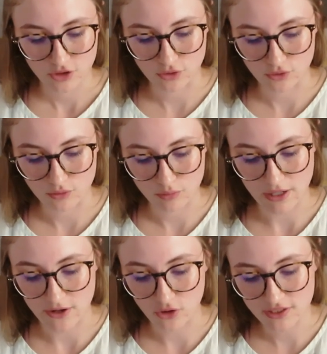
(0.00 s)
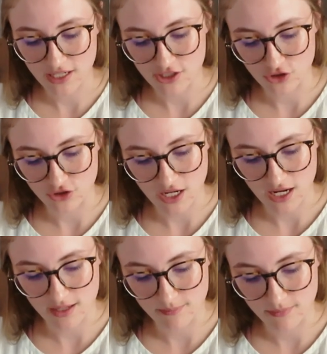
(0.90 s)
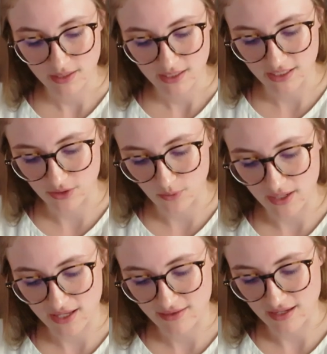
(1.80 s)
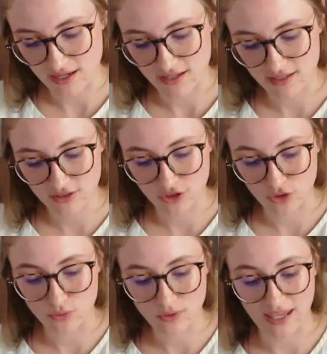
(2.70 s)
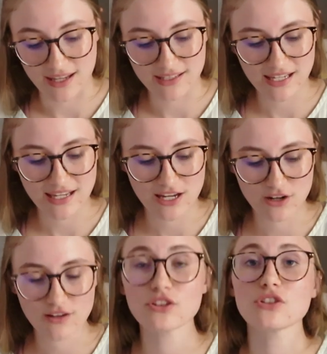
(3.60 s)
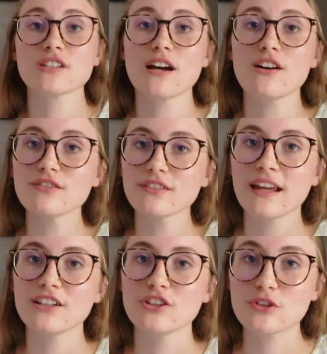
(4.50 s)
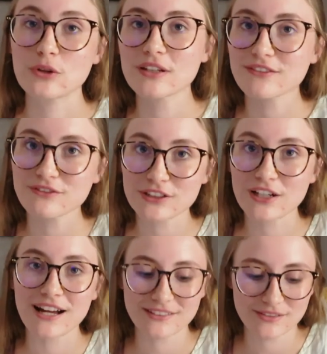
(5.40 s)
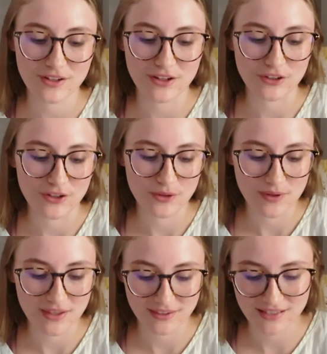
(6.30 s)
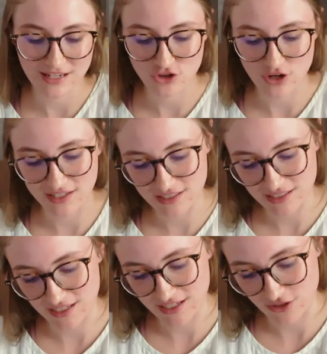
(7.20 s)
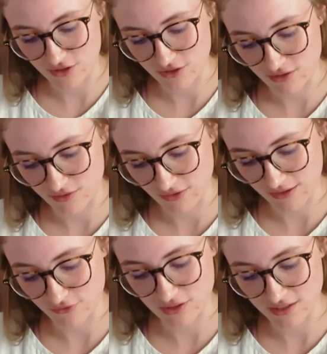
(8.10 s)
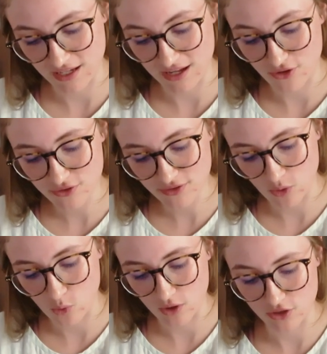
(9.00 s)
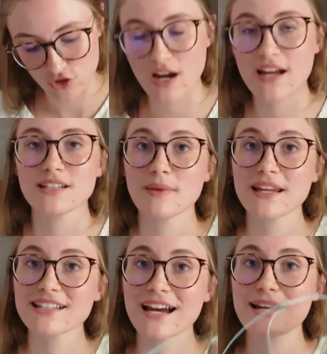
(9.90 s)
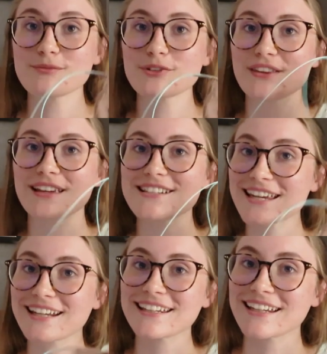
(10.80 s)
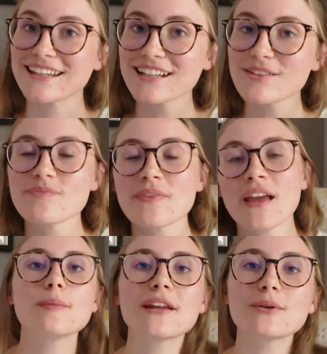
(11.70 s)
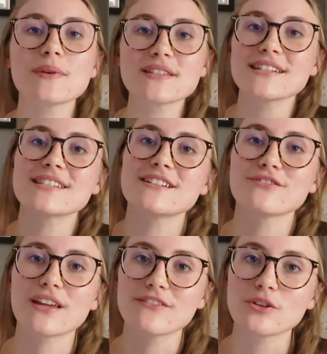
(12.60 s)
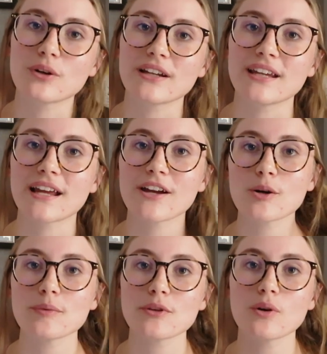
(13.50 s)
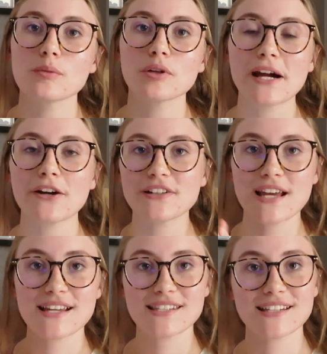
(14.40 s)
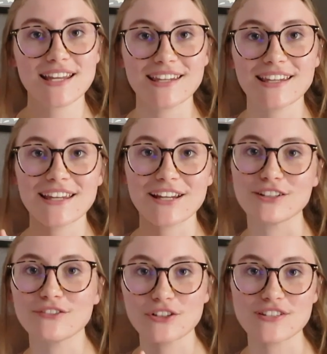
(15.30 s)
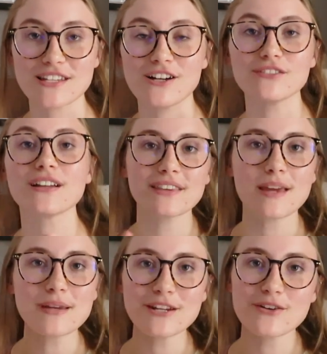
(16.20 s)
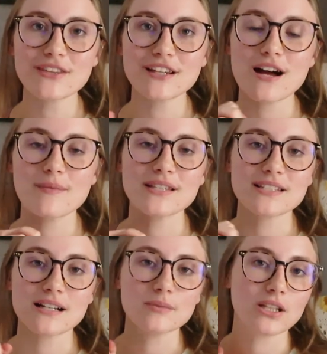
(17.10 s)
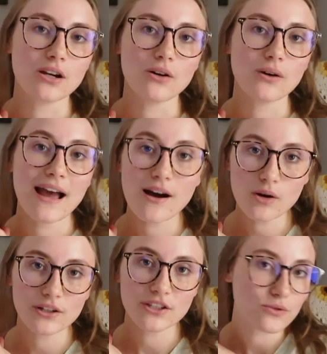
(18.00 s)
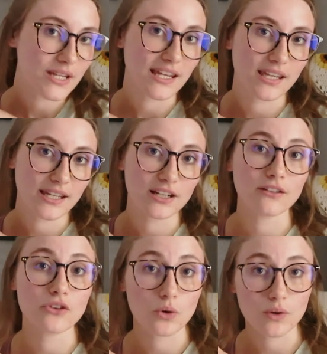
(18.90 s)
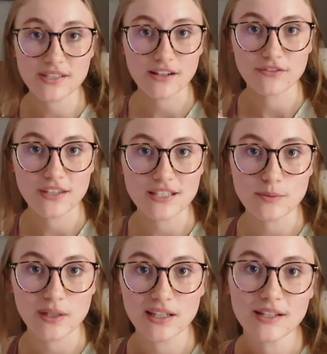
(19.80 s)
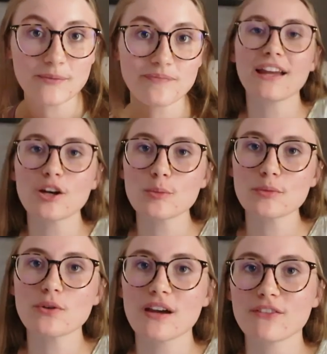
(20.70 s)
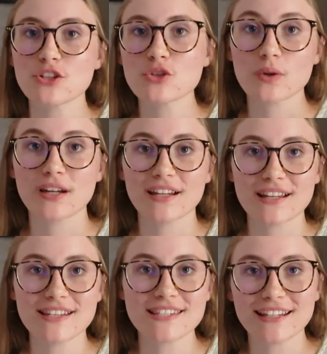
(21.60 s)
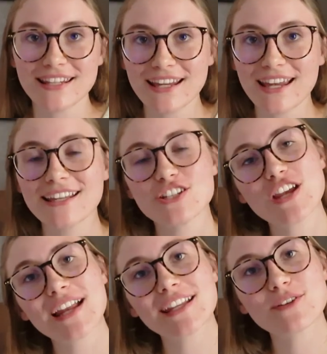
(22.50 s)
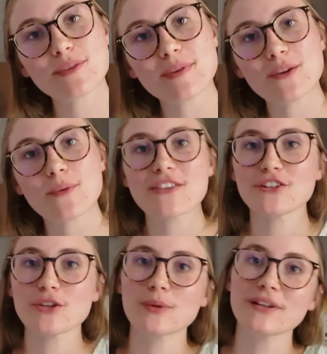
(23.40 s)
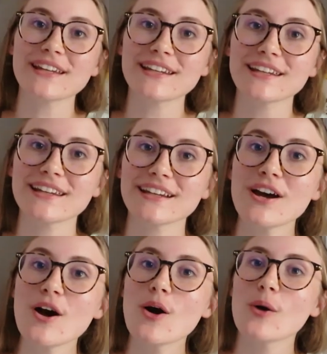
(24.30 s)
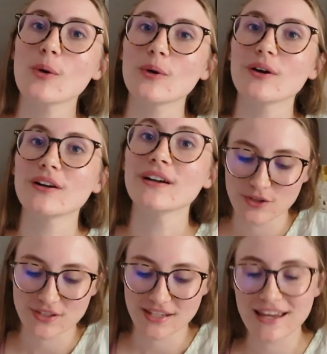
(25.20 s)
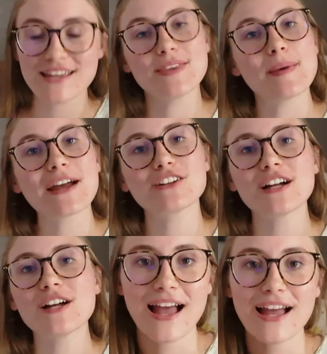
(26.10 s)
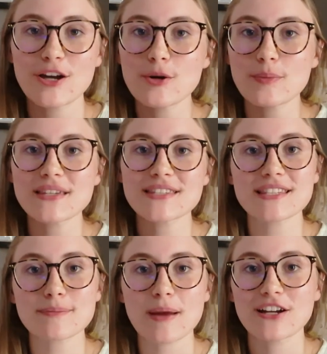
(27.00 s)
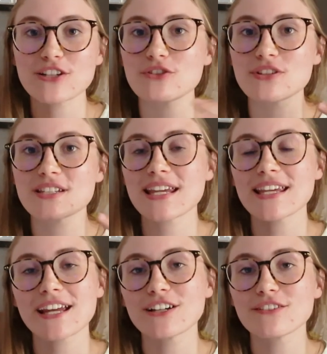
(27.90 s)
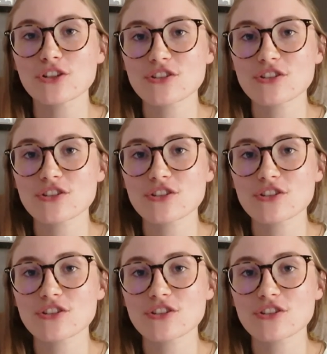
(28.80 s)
to prioritize your time in a way that you can take care of yourself and you don't get forgotten along with trying to take care of everything else or trying to make time for things like knitting. No matter what season of life you're in, I hope you are prioritizing taking care of yourself. Let me know in the comments down below, how are you taking care of yourself this week? I hope you have enjoyed sitting and chatting with me, whether you were knitting or using it in the background. I hope this inspired you to take care of